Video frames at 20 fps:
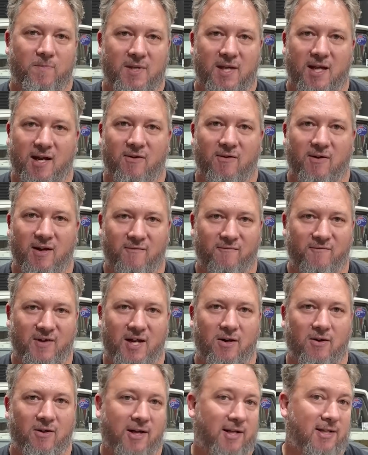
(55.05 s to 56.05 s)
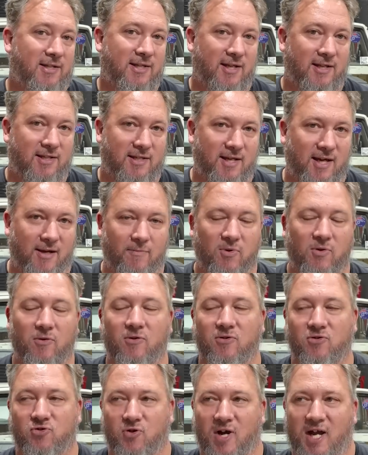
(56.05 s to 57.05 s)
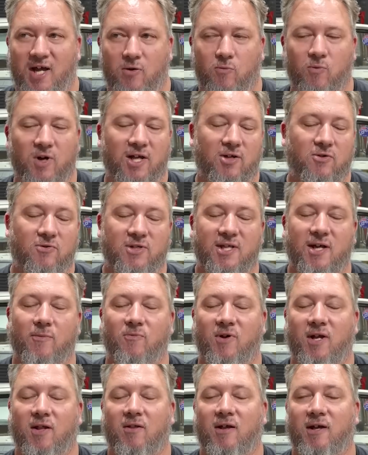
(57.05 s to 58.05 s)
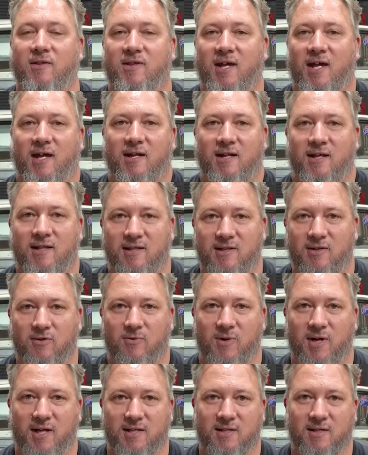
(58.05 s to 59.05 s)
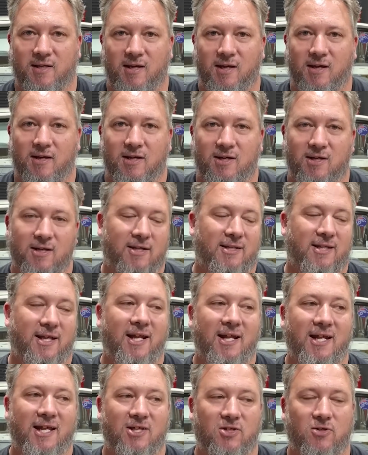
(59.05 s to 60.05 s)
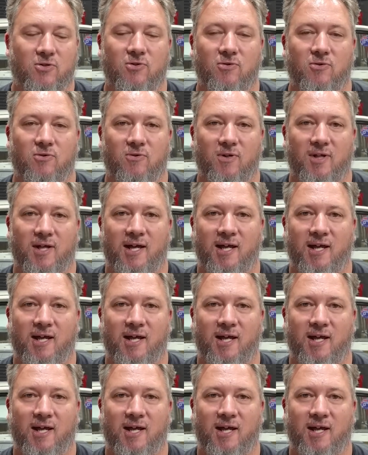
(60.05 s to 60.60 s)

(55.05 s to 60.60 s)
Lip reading: you know, an event like Six Summer or Drag Week or somewhere like that in the US, because it is cool.